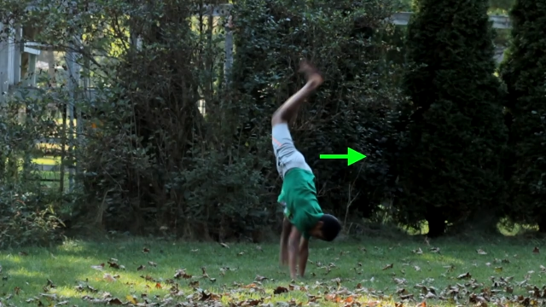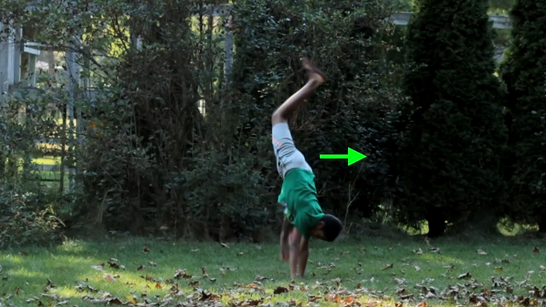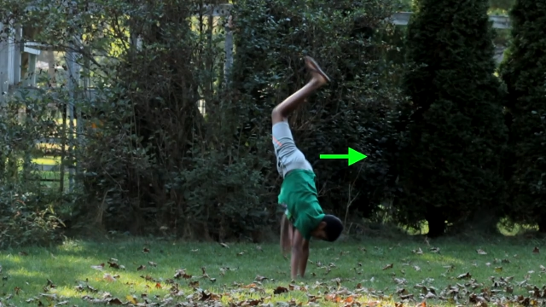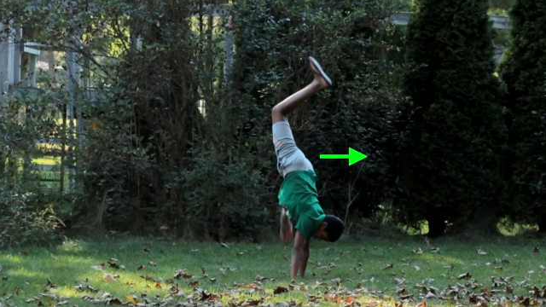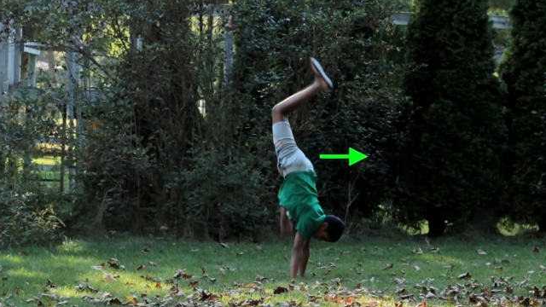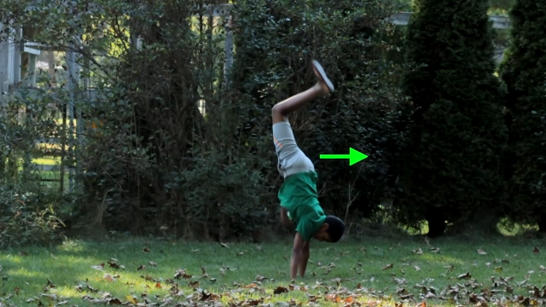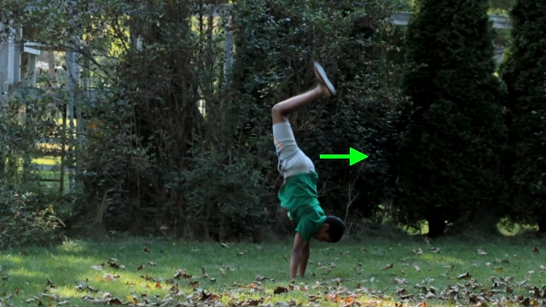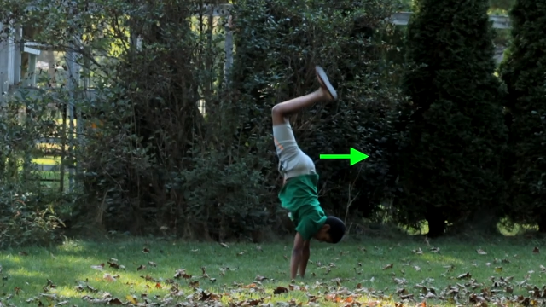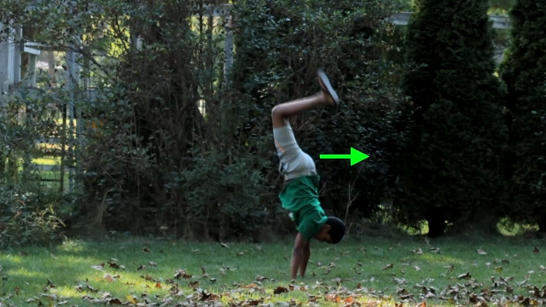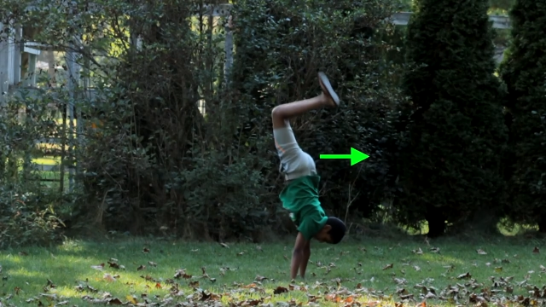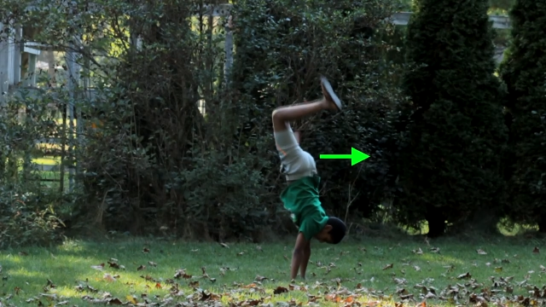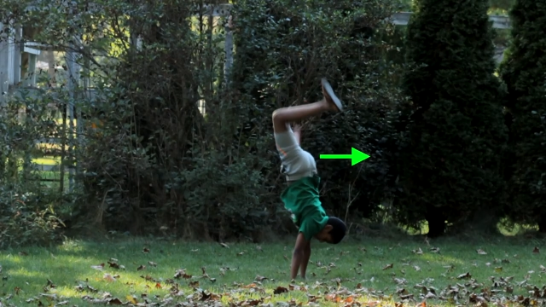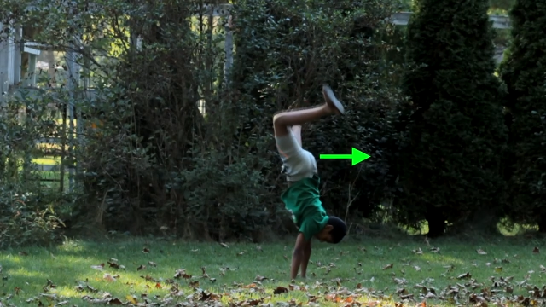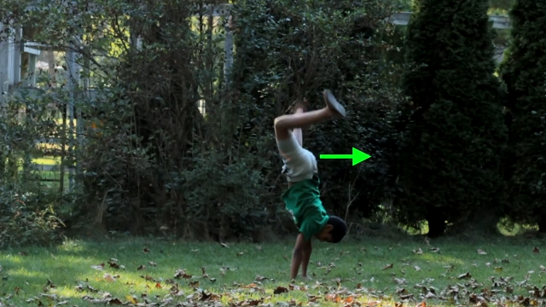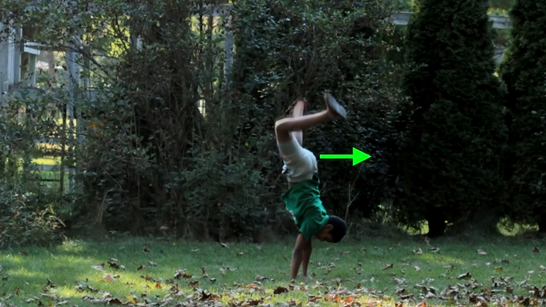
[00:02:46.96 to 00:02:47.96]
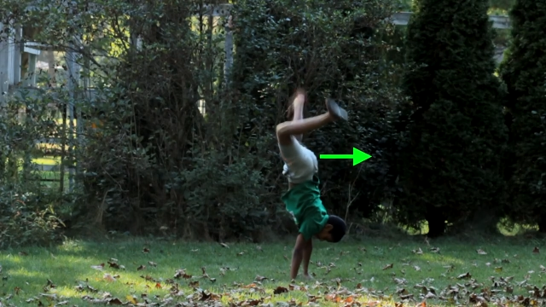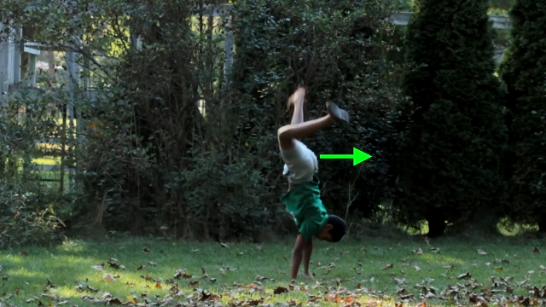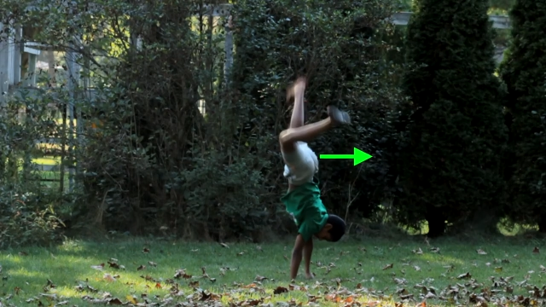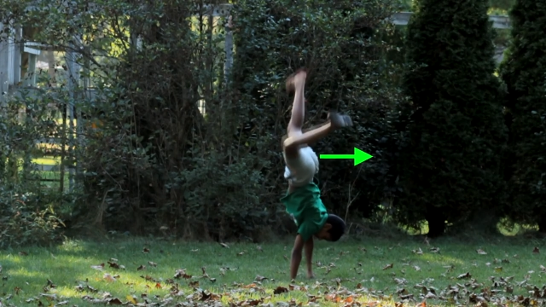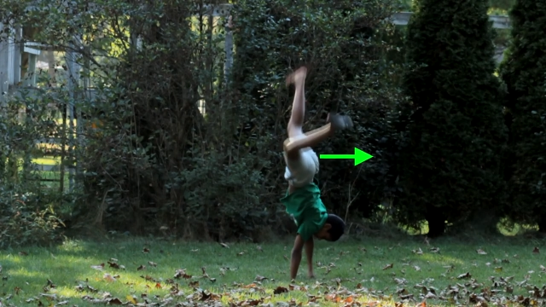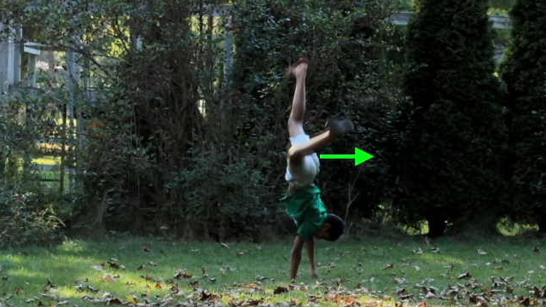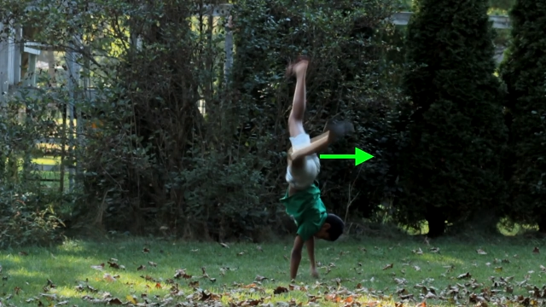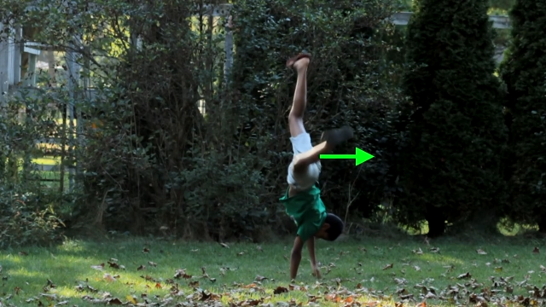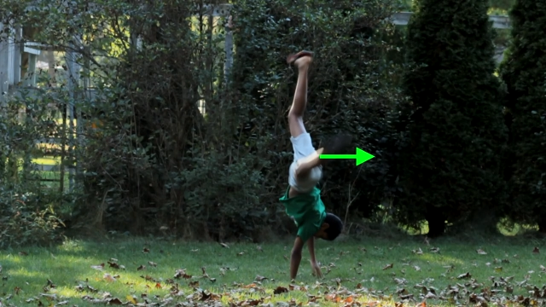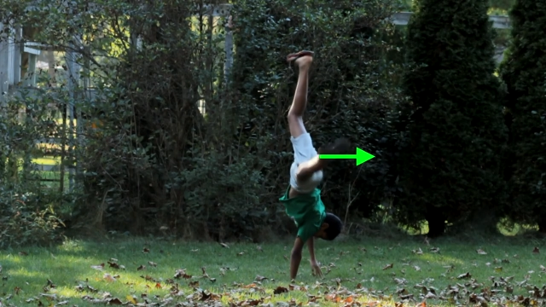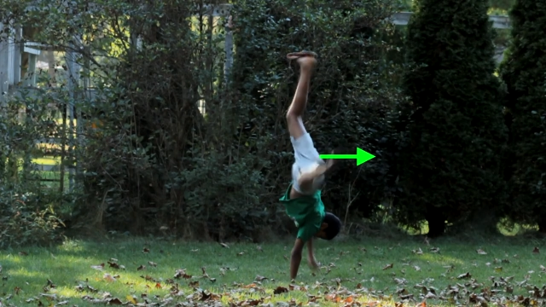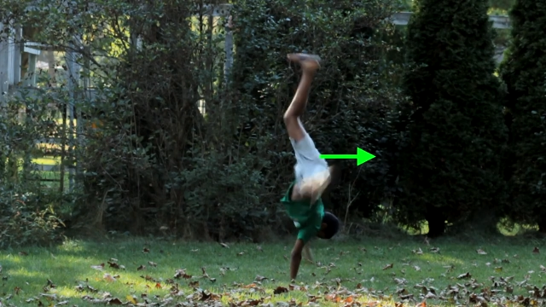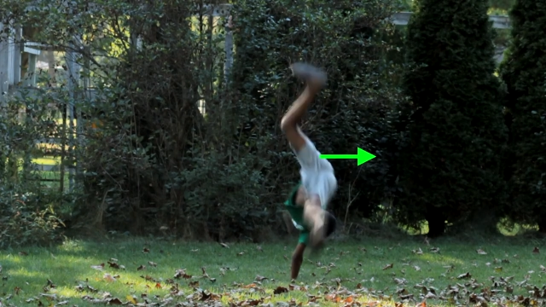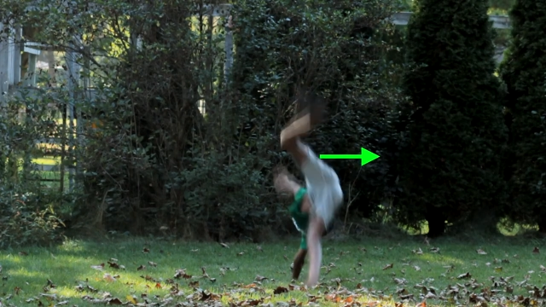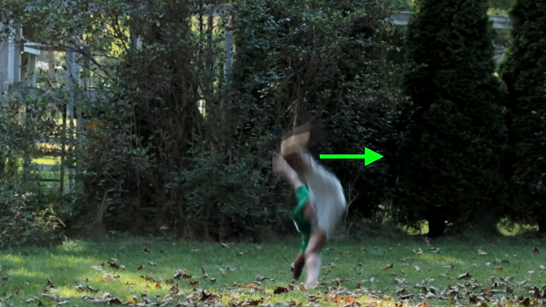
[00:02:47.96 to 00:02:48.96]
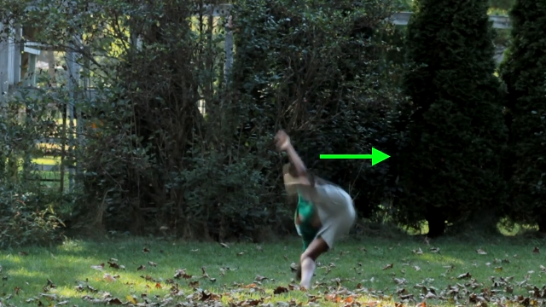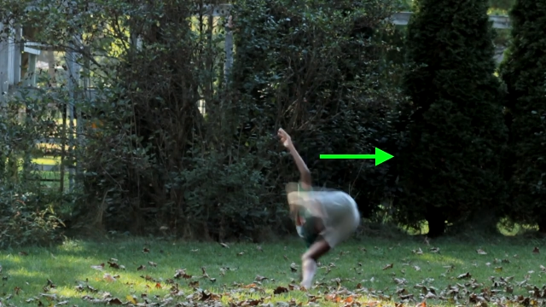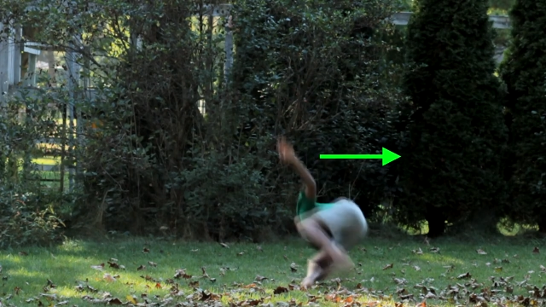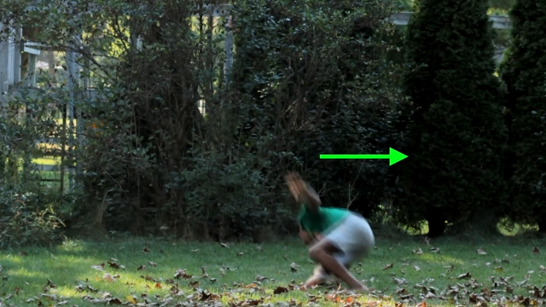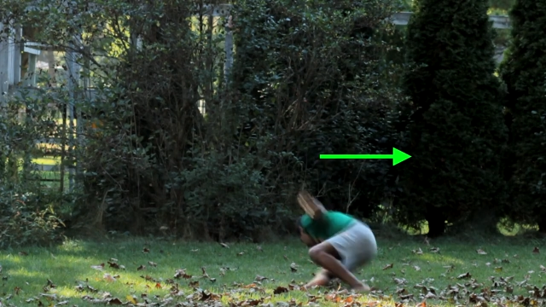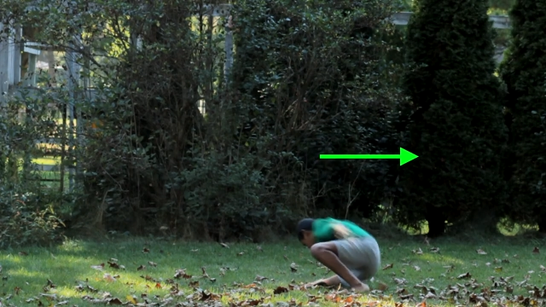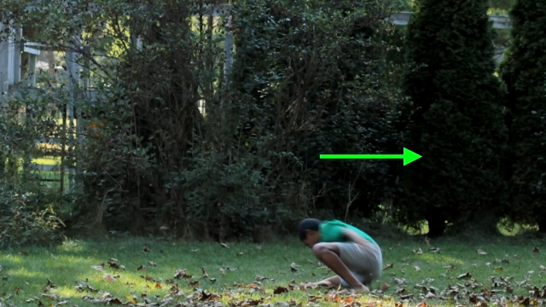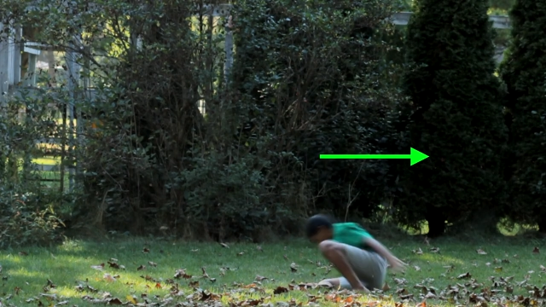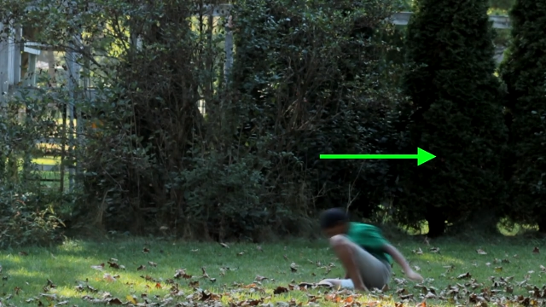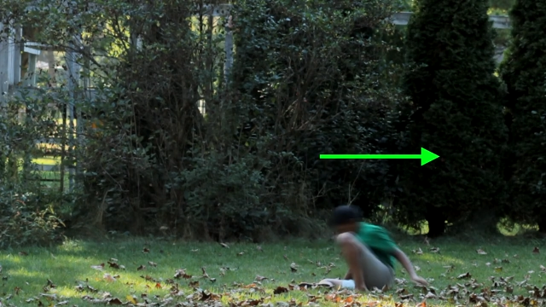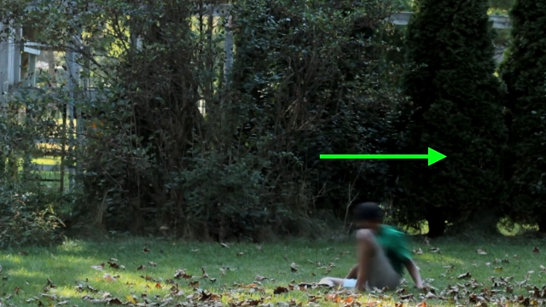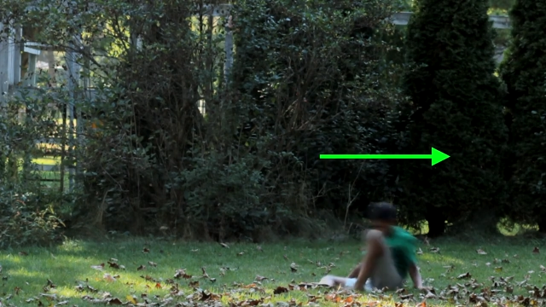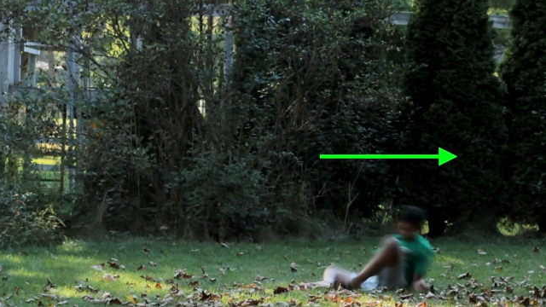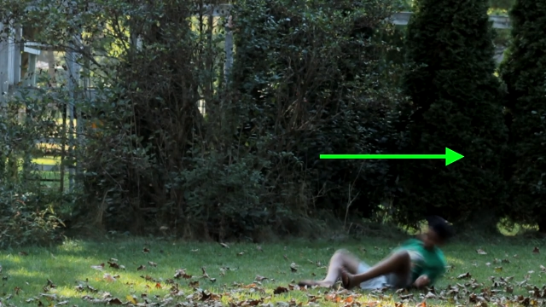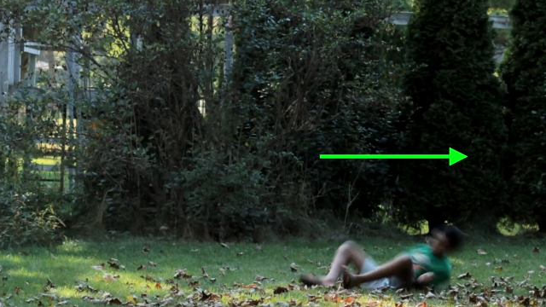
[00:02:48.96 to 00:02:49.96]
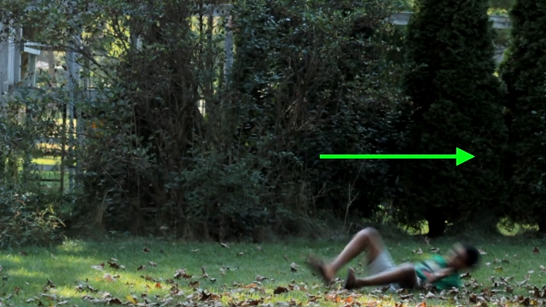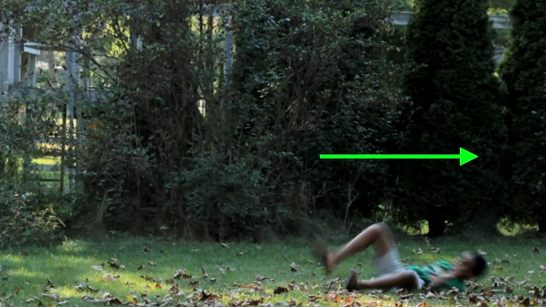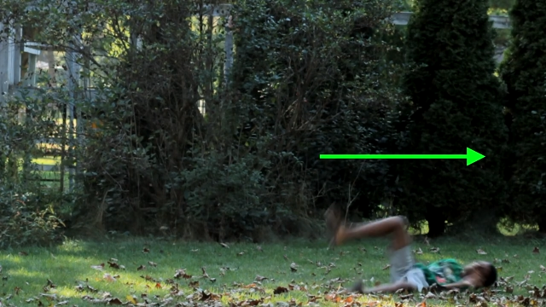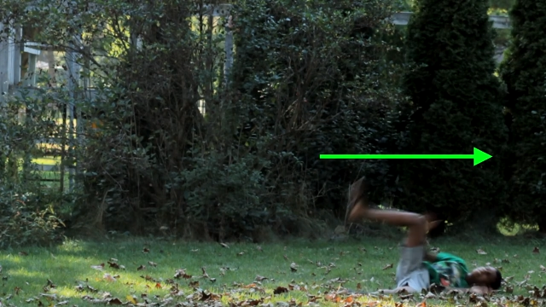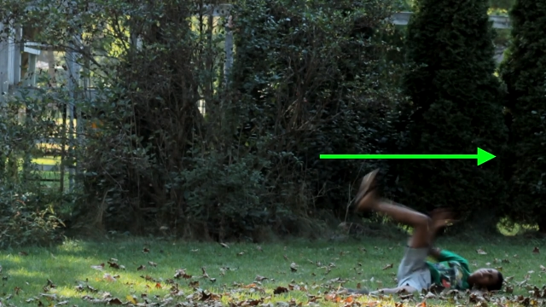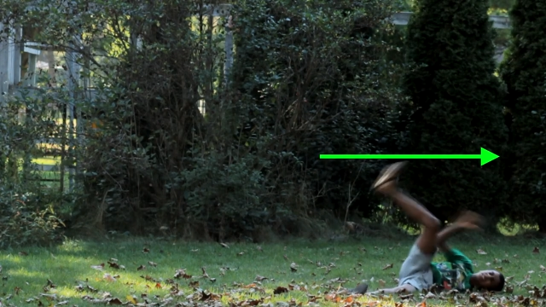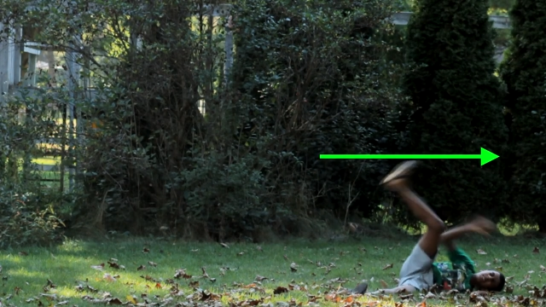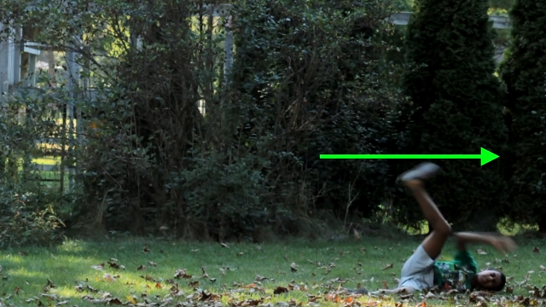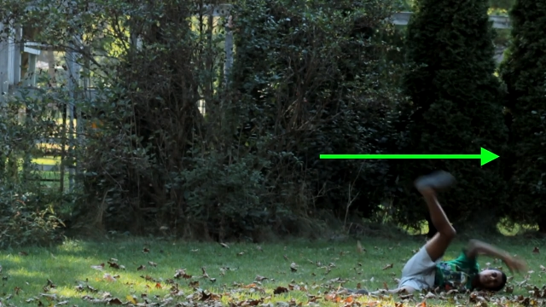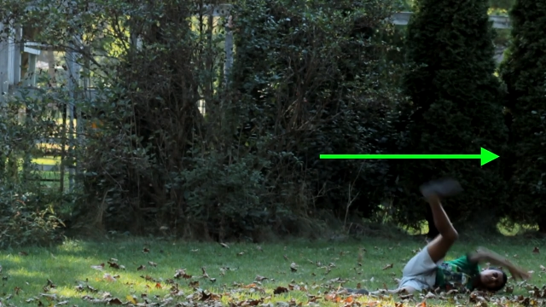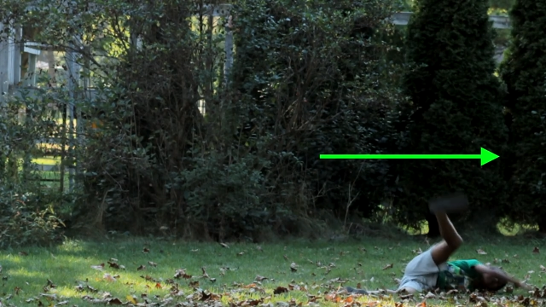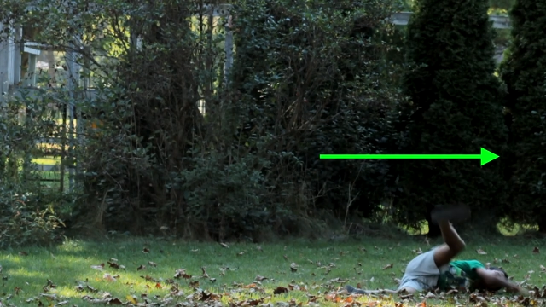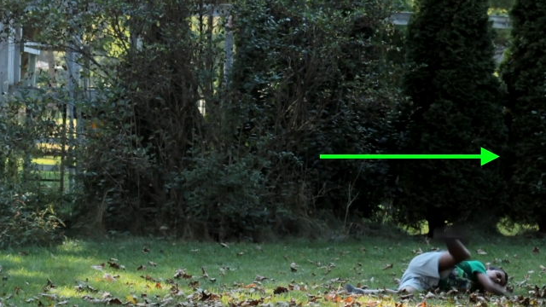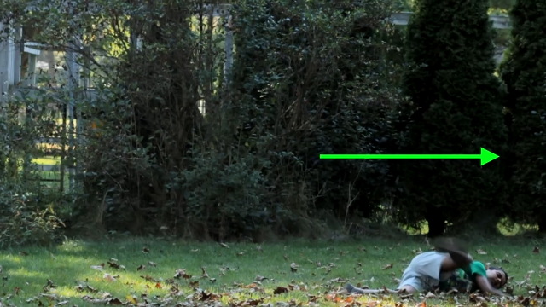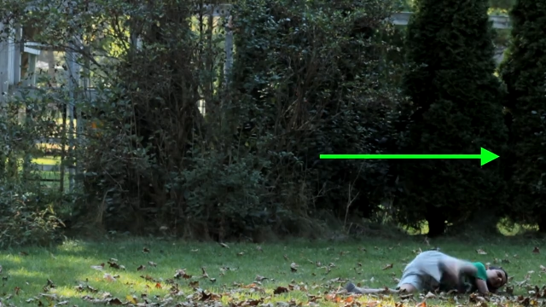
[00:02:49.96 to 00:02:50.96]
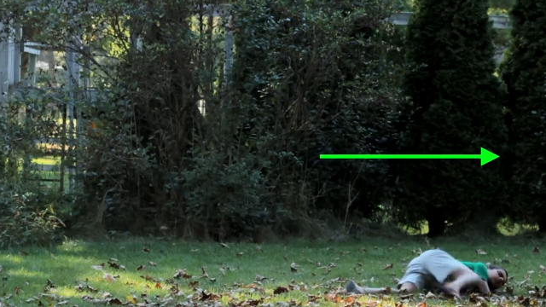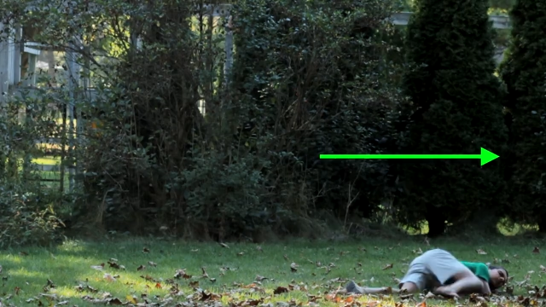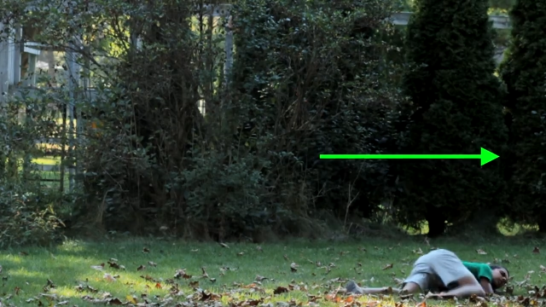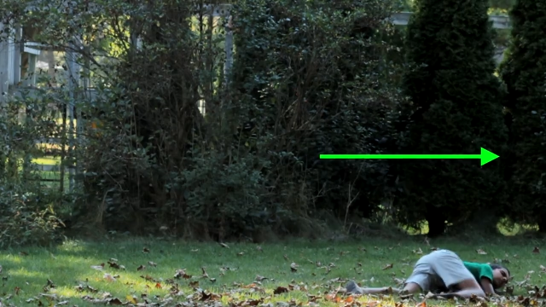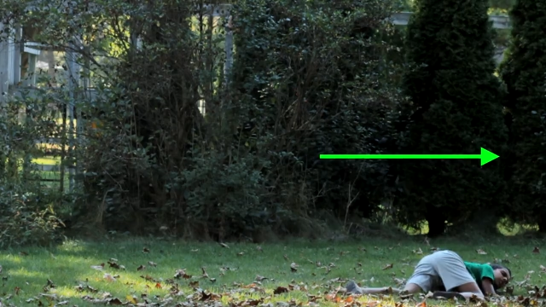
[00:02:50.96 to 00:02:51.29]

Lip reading: (no speaker visible)